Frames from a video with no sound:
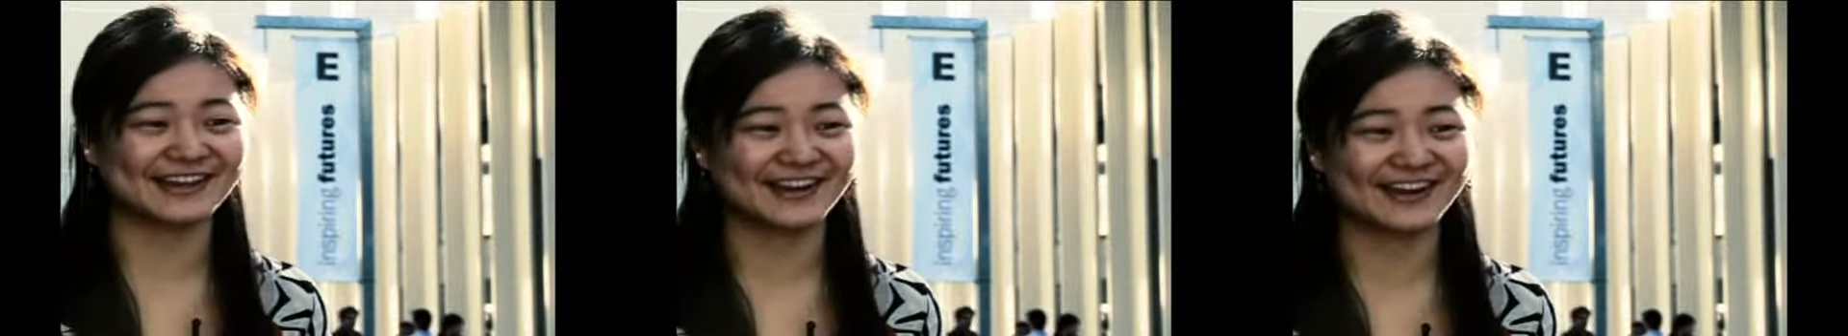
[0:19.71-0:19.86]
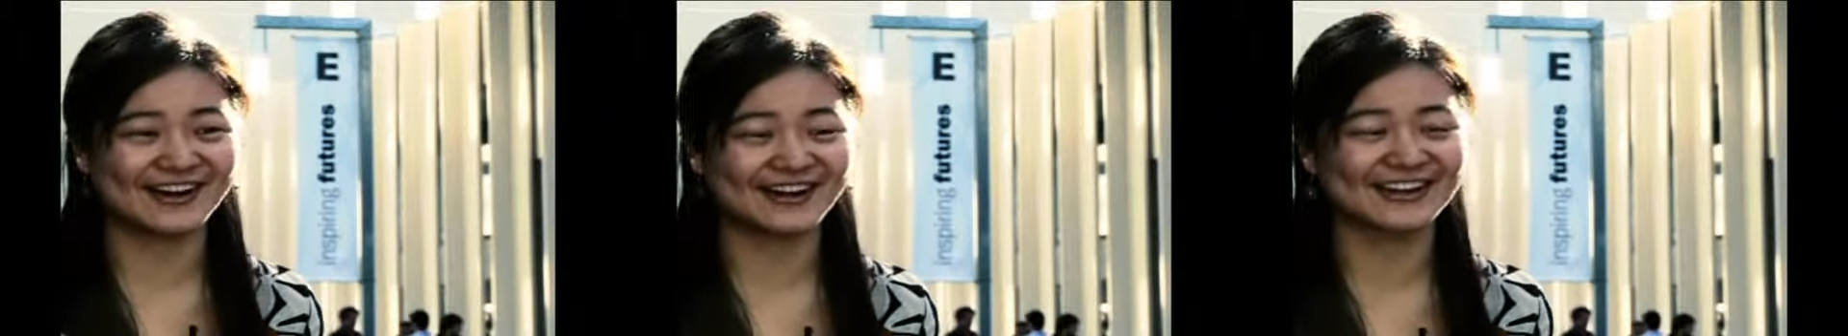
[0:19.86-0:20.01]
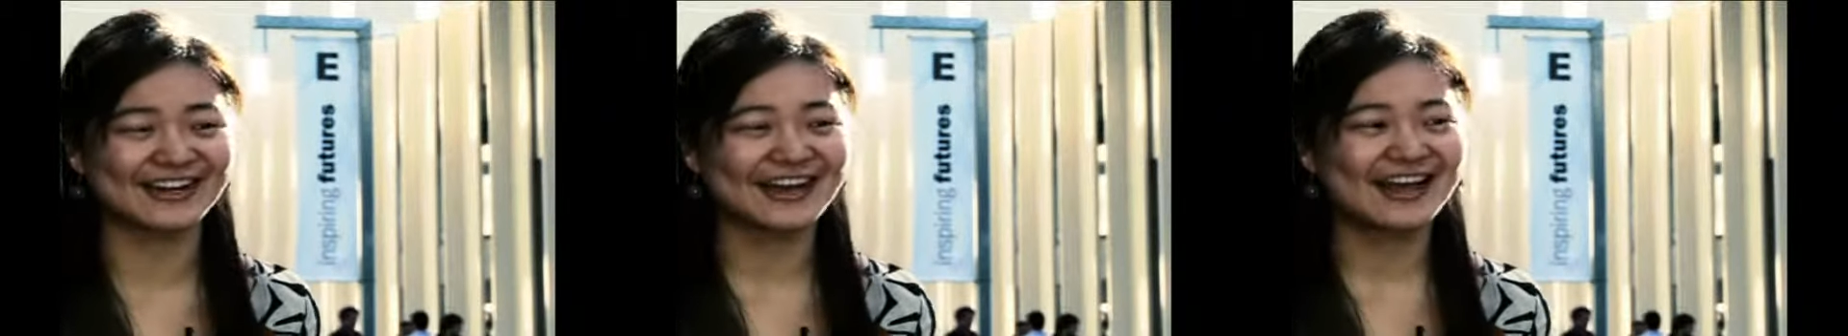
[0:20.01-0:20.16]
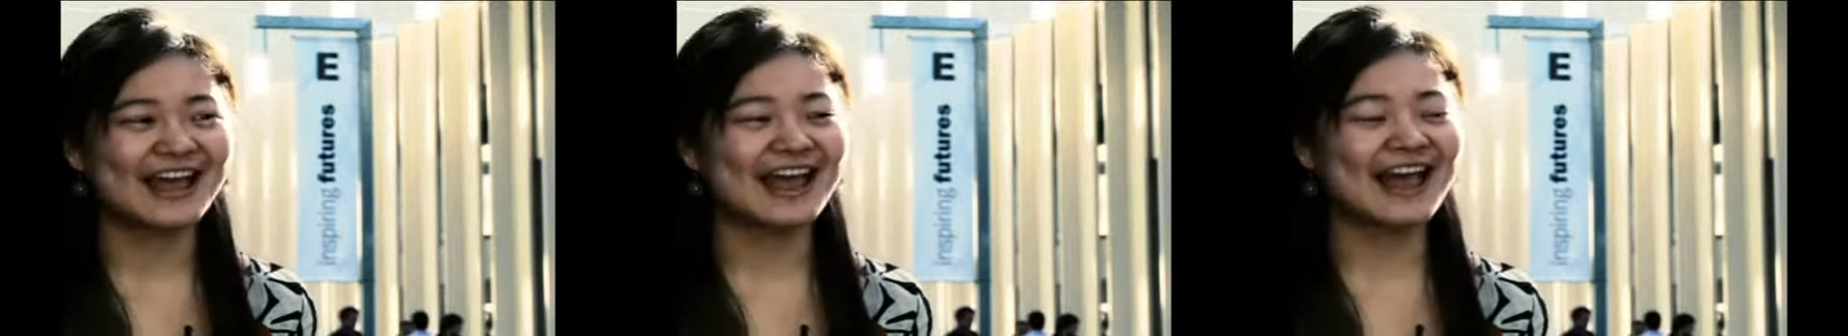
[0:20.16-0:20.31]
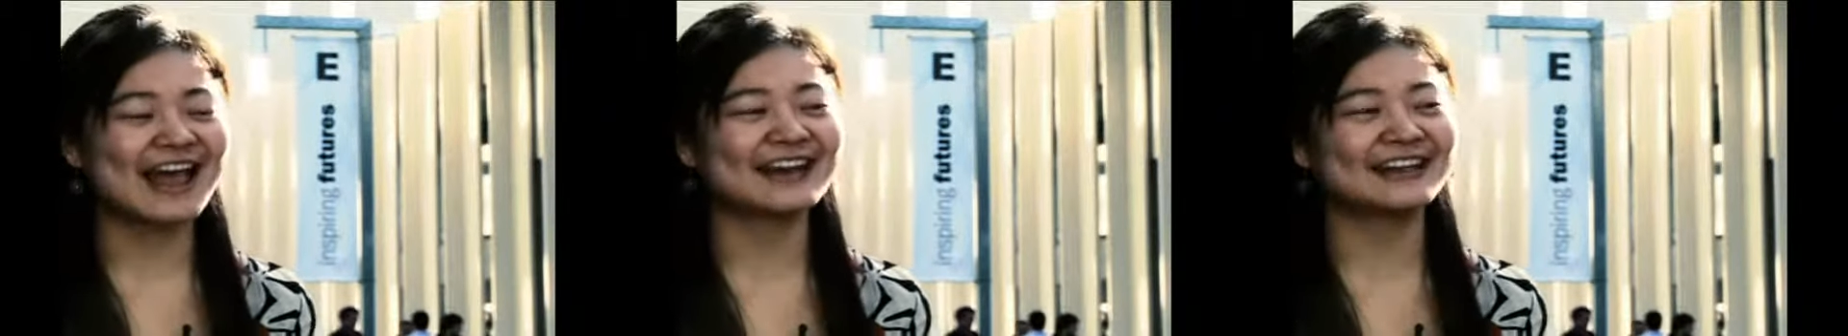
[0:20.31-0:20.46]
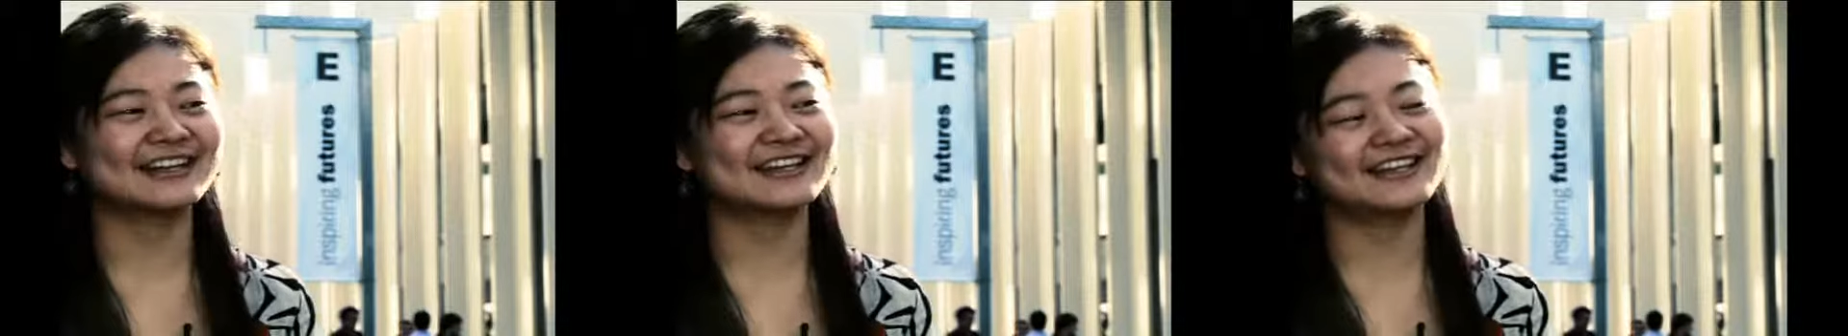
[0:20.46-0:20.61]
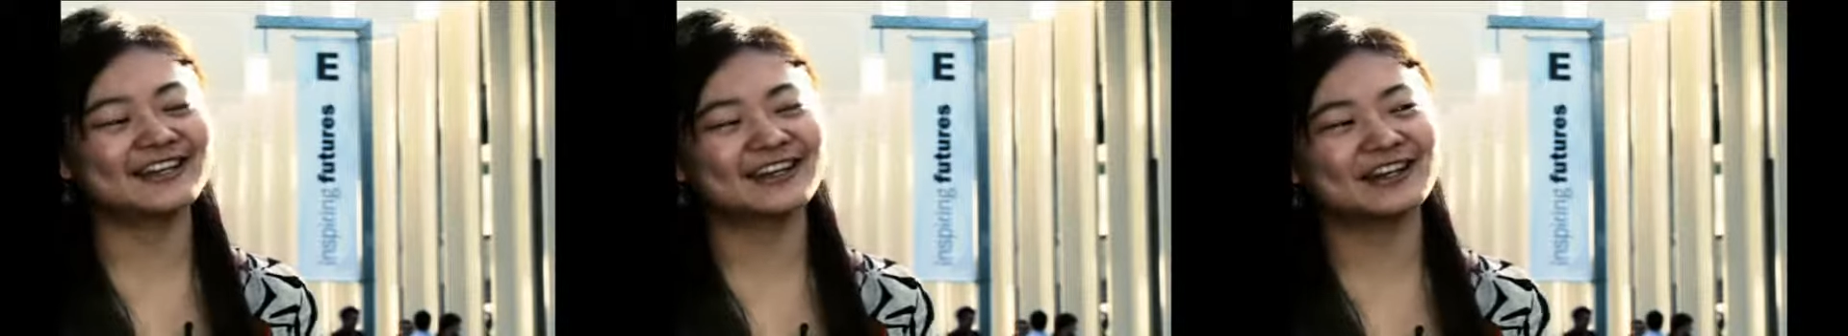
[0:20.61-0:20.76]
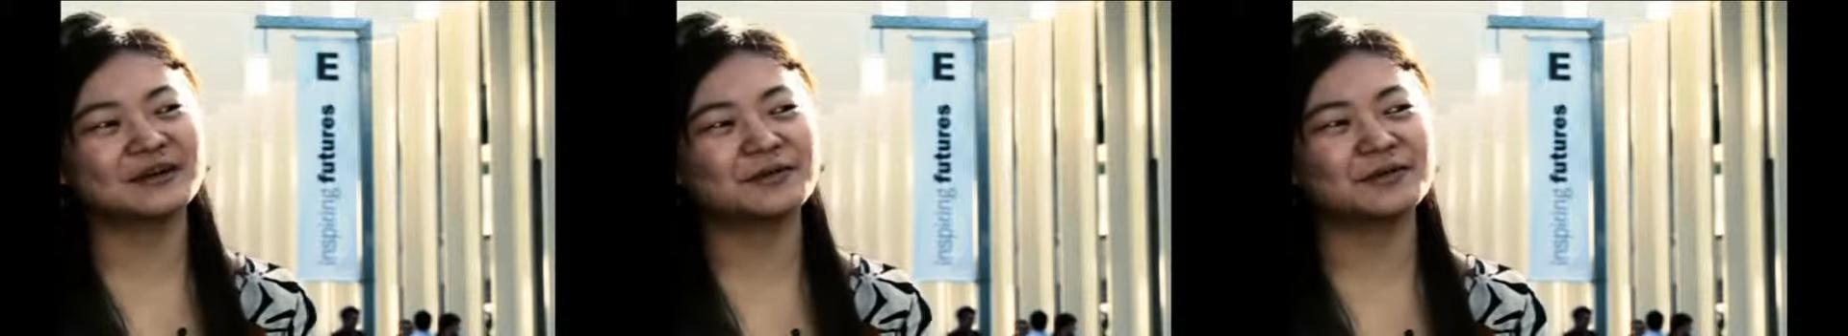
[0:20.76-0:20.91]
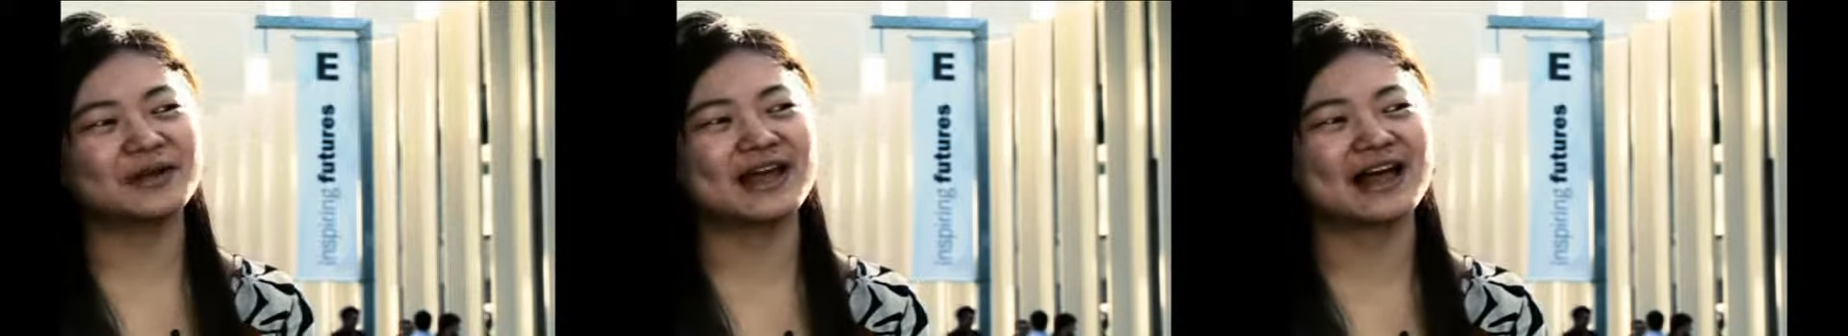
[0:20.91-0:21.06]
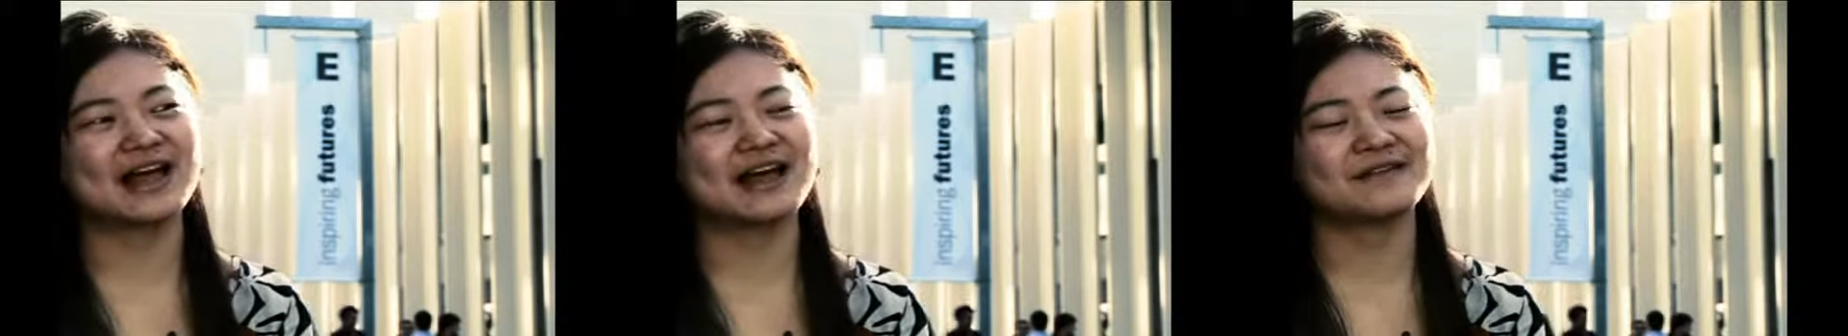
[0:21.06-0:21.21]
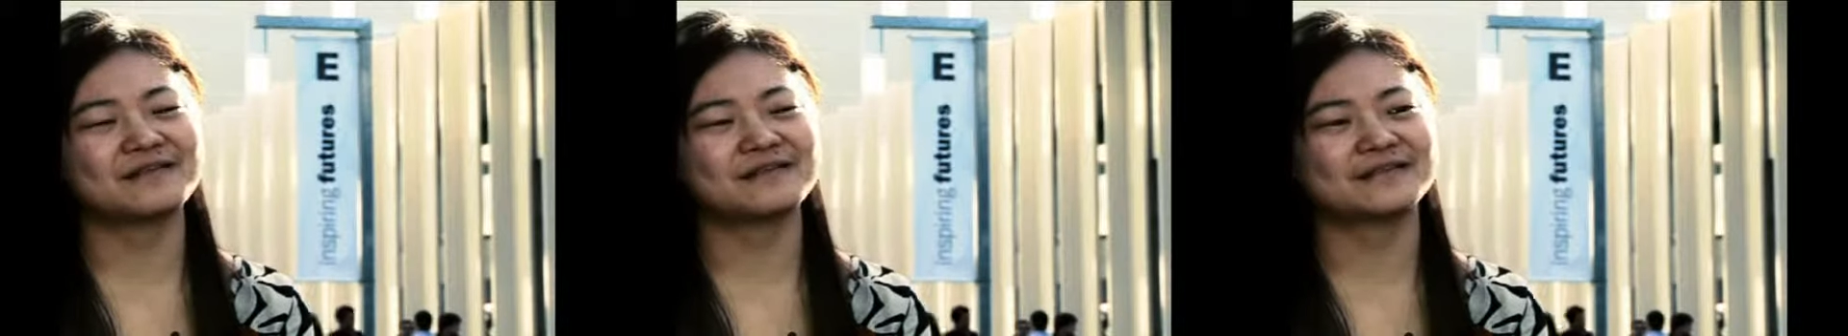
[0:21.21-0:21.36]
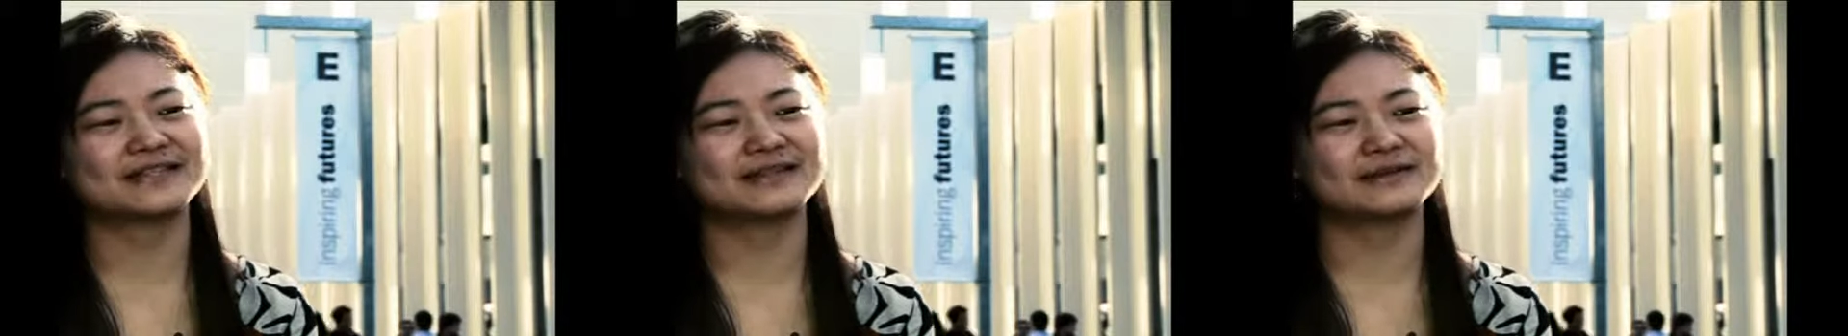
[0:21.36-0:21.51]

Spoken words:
long. And here we have